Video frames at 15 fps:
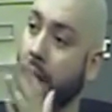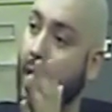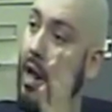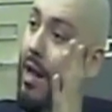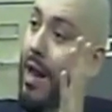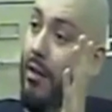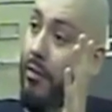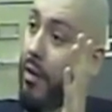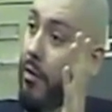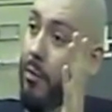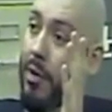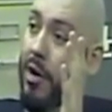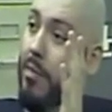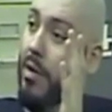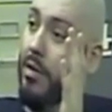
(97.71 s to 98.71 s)
And that's
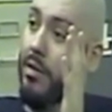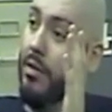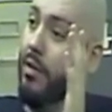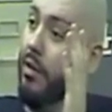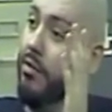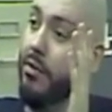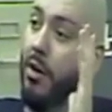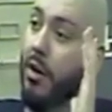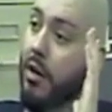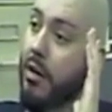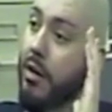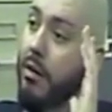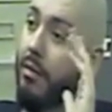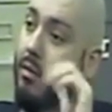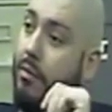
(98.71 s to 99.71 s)
pretty much since I
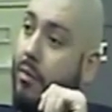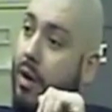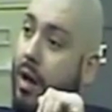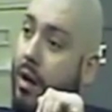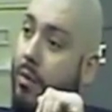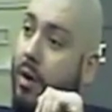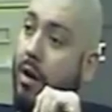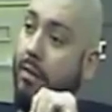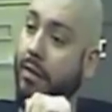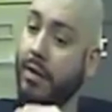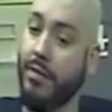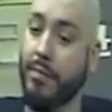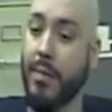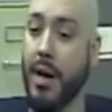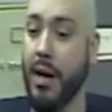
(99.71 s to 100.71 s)
started what I've
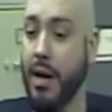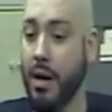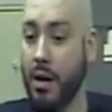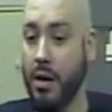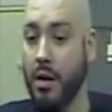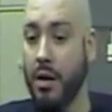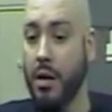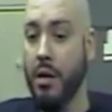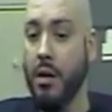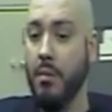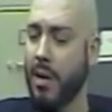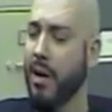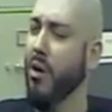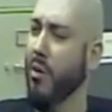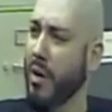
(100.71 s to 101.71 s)
lived my
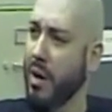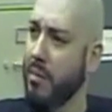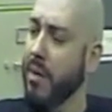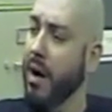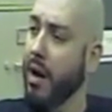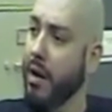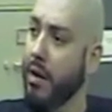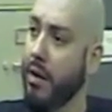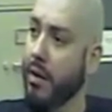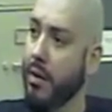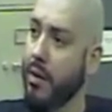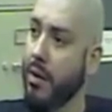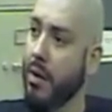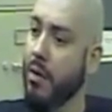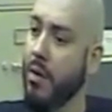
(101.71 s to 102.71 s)
my career by,
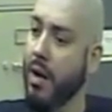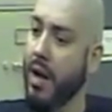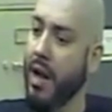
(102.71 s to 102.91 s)
you know.